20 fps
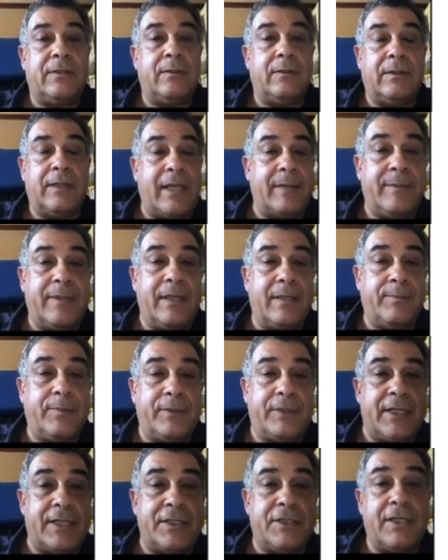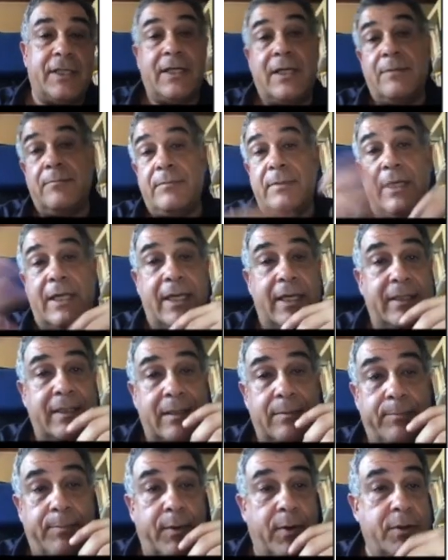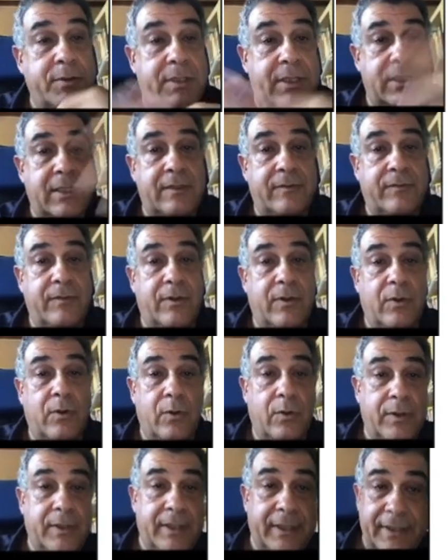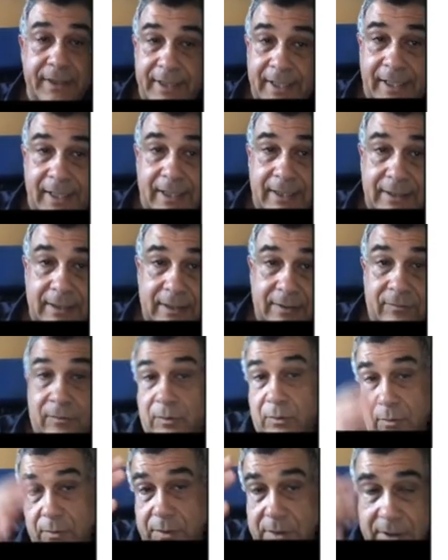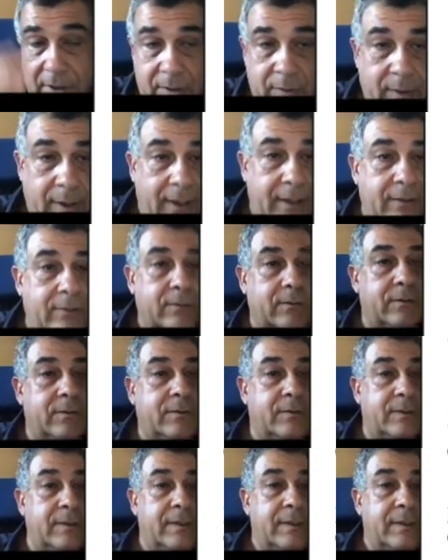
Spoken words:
chemical potential can be either positive or negative or zero angles.